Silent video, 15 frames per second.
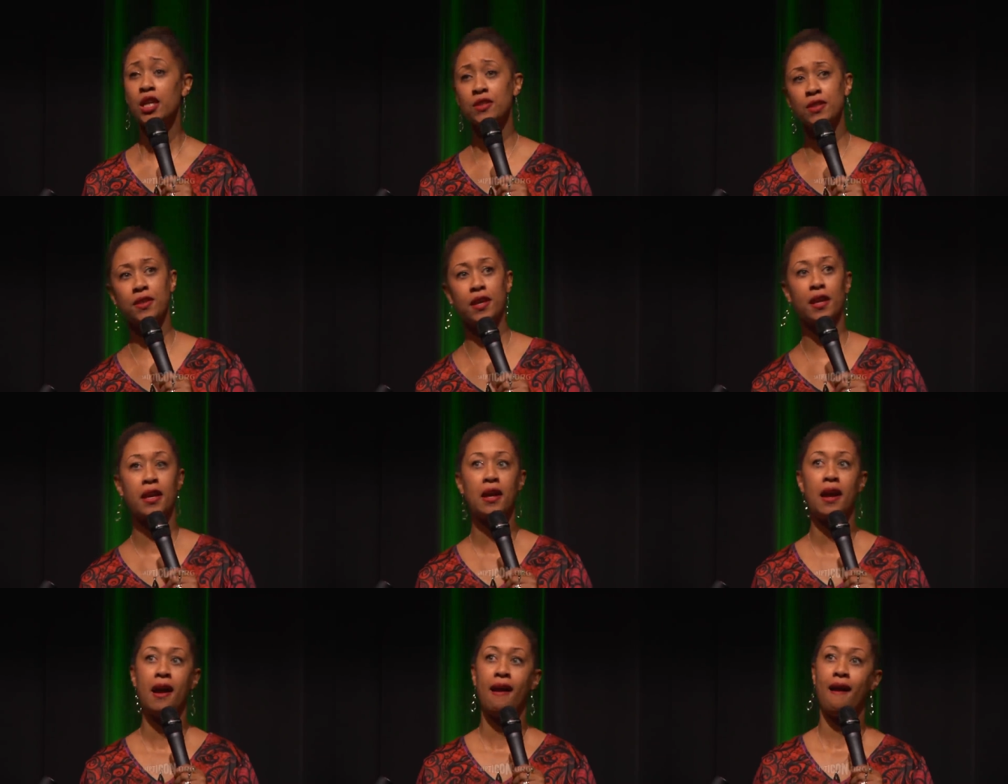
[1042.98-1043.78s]
the
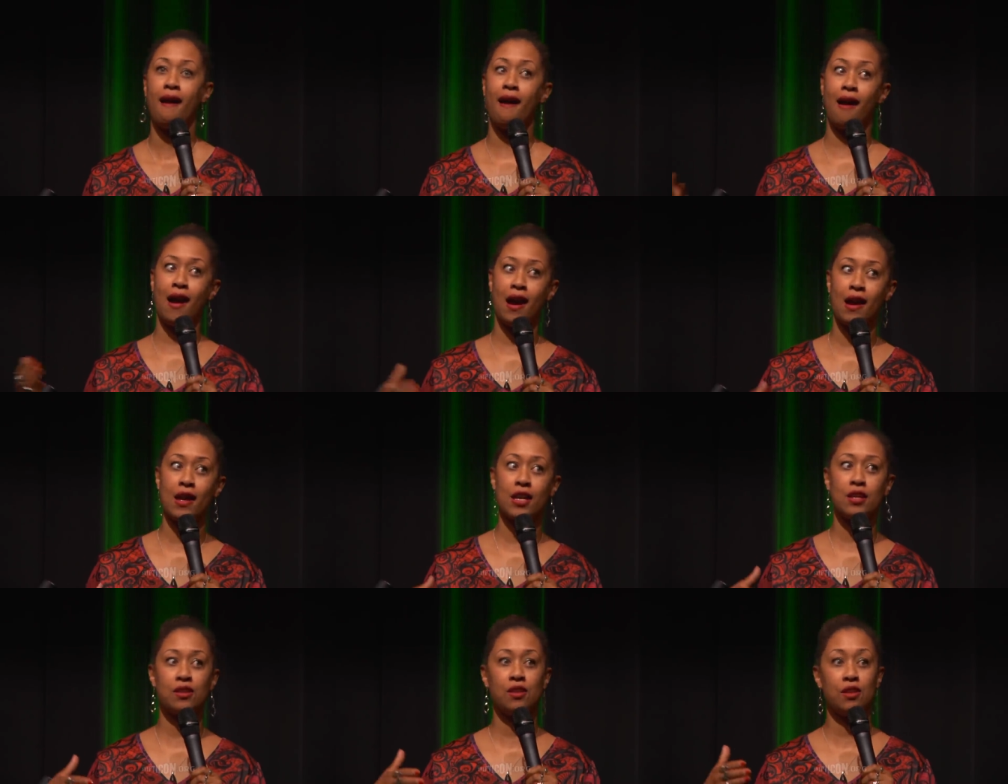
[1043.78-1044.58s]
thing
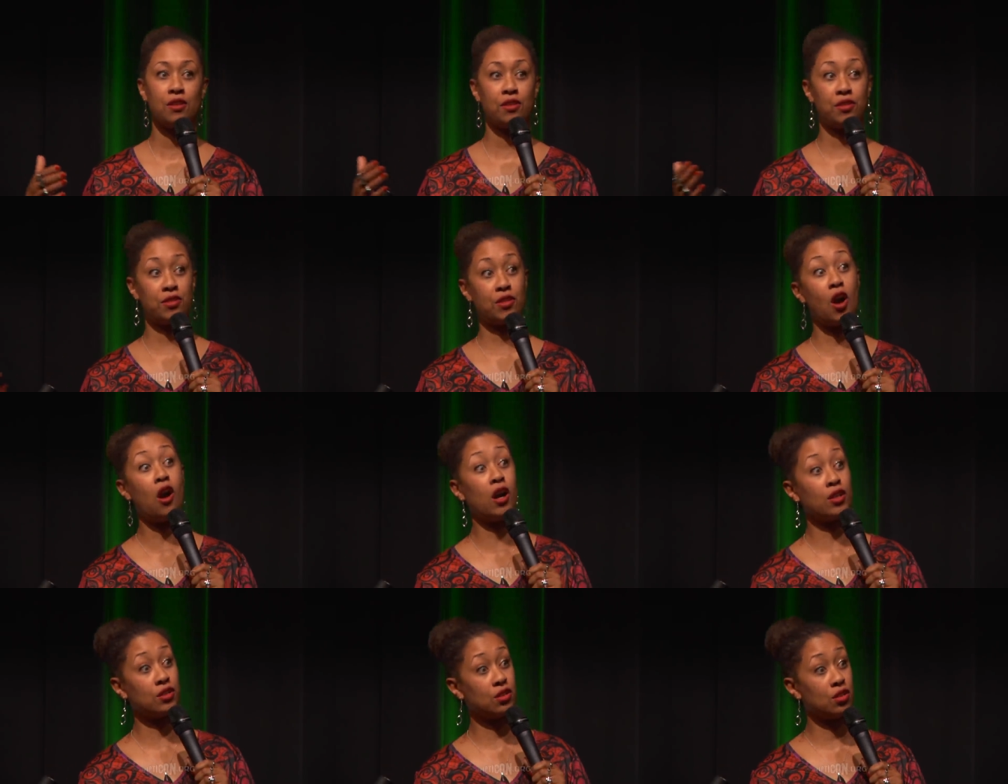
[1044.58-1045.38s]
I
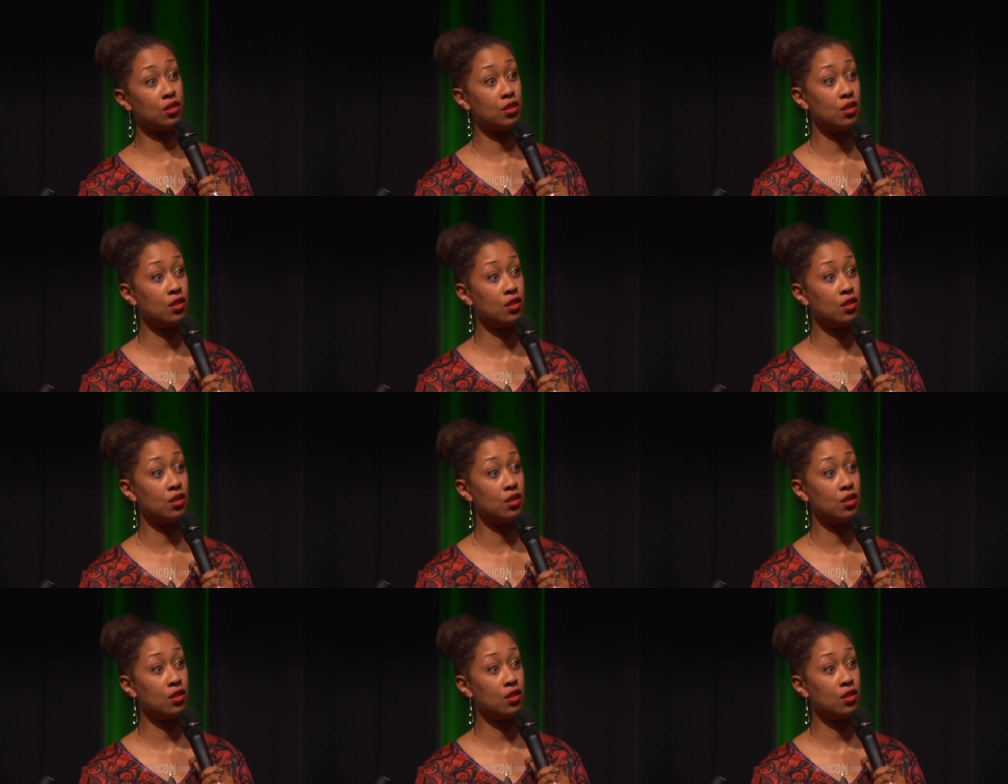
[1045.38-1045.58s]
thought